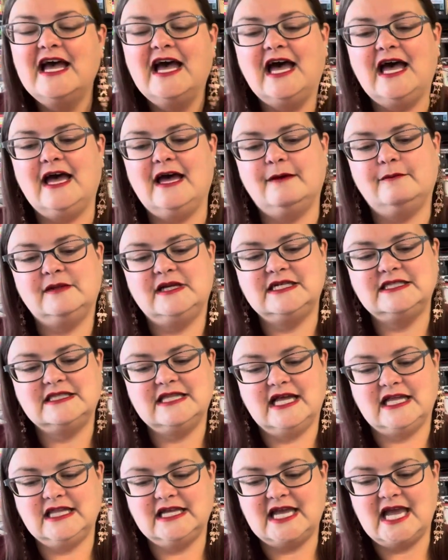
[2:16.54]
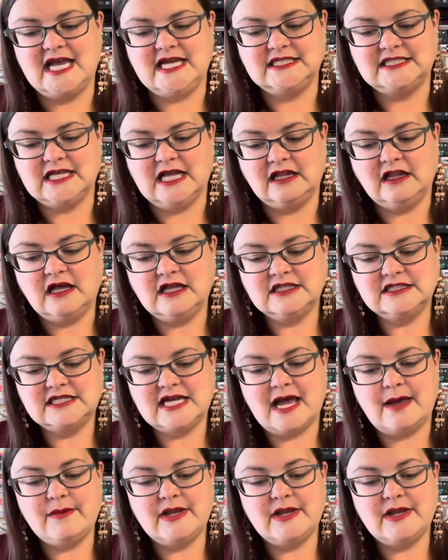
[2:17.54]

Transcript: Isn't that the case a lot of the time?